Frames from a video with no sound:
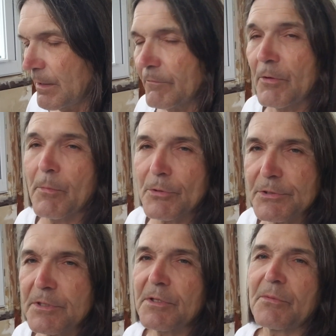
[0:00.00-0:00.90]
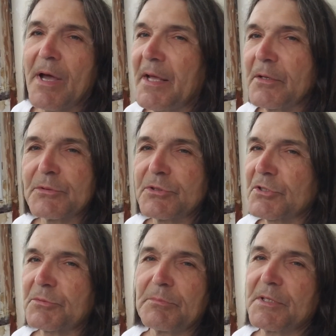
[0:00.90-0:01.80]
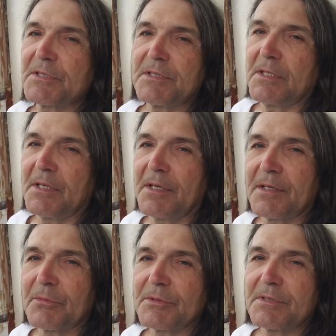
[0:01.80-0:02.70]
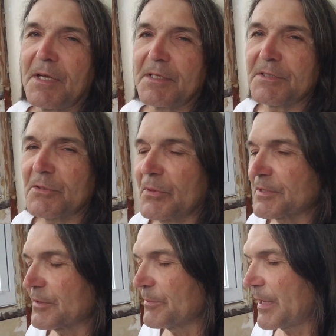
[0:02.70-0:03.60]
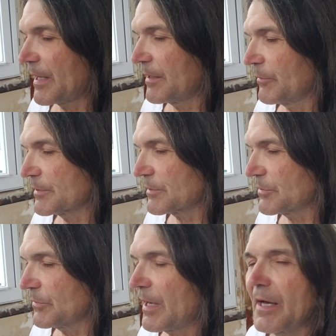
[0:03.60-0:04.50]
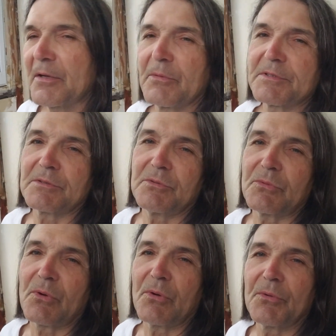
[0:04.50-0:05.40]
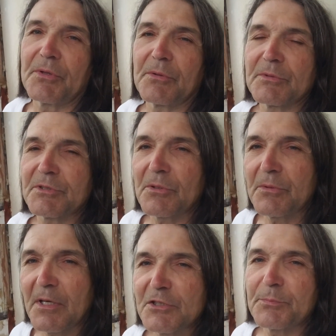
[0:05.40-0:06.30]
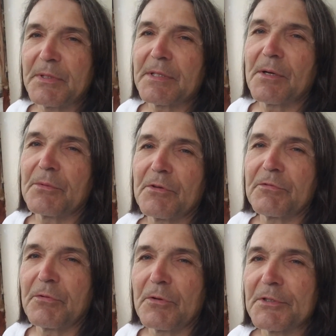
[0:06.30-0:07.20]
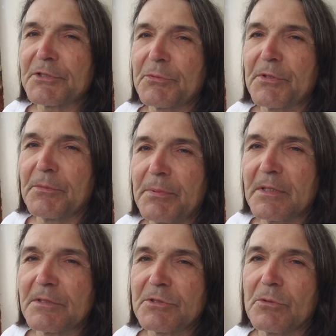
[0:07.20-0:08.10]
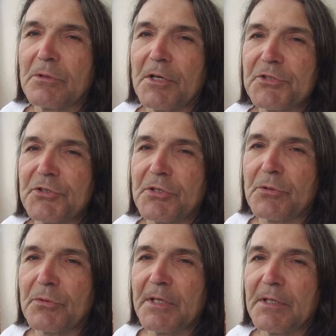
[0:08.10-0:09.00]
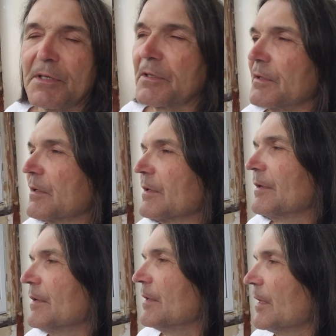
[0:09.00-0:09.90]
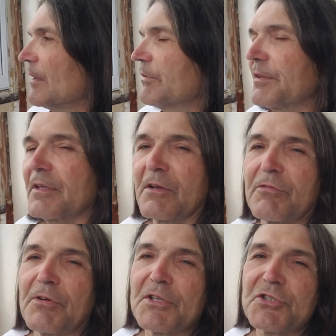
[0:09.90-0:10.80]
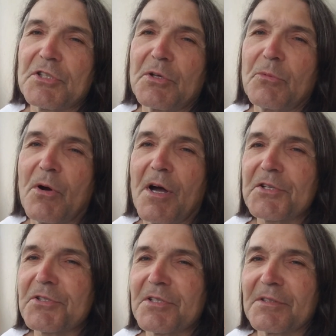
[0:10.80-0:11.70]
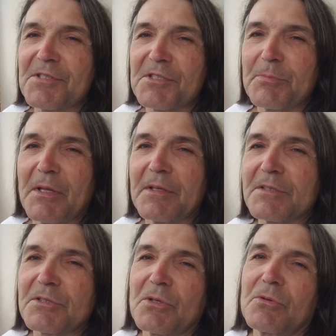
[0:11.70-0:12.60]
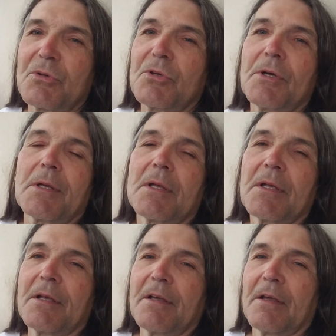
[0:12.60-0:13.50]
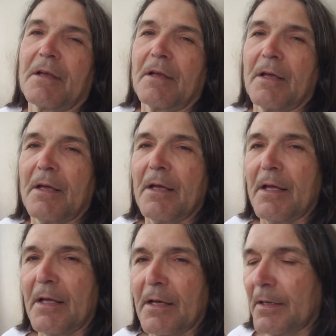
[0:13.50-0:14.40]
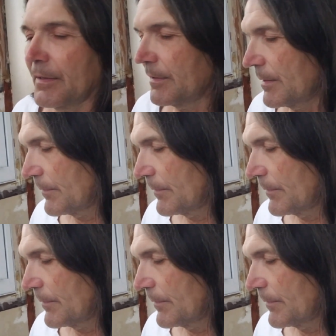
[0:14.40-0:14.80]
for most of the ride, it was just misty, and it was nice. It wasn't bad. It wasn't too hot. It wasn't too cold, and it was so nice being out in the forest with it being so lush and green and everything freshly washed and smelling so good. And